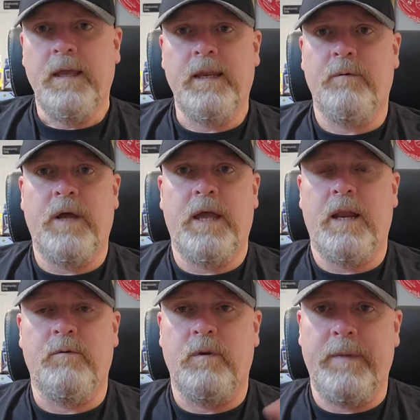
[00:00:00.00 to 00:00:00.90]
anyway, I
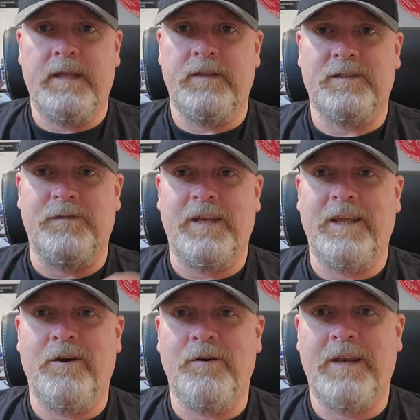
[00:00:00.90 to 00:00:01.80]
don't want to make this
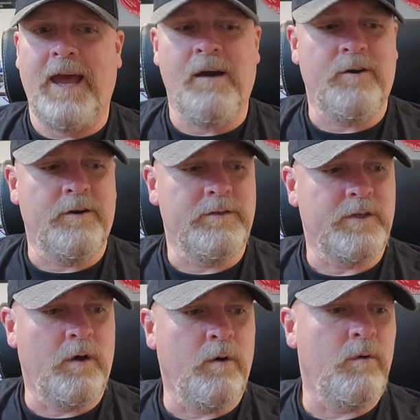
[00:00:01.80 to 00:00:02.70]
video a downer.
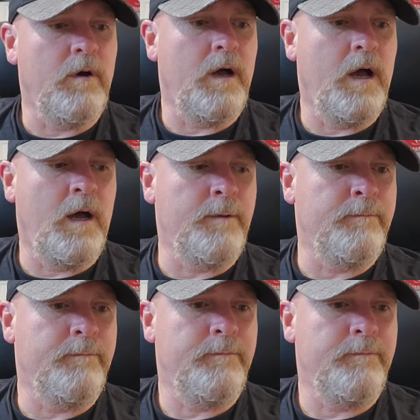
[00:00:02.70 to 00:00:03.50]
So I